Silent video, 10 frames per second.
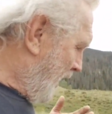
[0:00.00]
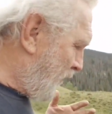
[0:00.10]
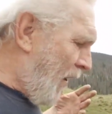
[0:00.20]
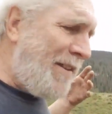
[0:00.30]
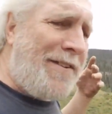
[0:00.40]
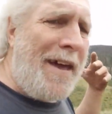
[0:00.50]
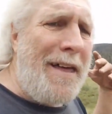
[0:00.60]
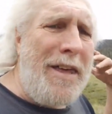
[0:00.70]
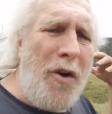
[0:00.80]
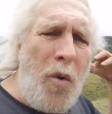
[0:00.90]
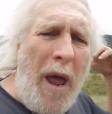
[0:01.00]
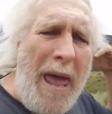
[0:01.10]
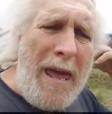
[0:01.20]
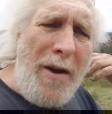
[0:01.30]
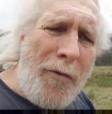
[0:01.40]
if I tell you
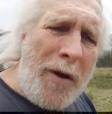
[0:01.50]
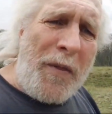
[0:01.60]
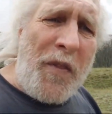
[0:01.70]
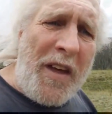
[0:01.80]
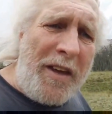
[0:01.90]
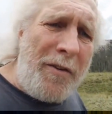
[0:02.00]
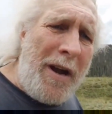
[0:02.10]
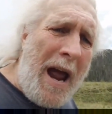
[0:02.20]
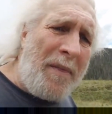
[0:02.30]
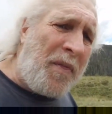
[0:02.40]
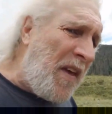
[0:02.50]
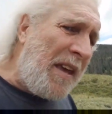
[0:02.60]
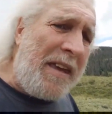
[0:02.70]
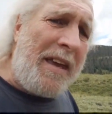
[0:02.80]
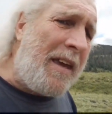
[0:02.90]
everything, you're not
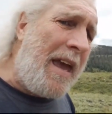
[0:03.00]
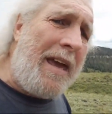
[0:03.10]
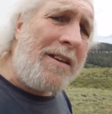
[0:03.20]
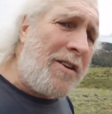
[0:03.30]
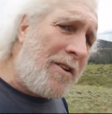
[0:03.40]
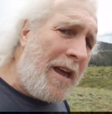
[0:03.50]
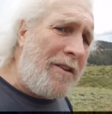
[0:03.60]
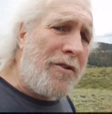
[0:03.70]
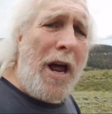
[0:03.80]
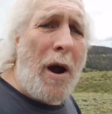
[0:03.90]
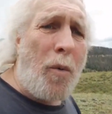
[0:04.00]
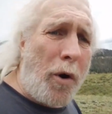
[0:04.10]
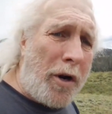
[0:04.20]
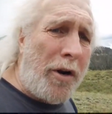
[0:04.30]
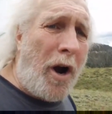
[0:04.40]
thinking and you're not
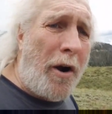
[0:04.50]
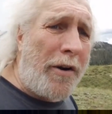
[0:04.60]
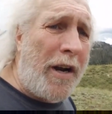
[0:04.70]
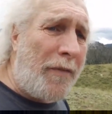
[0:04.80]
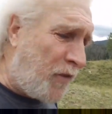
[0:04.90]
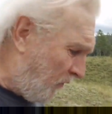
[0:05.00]
working hard enough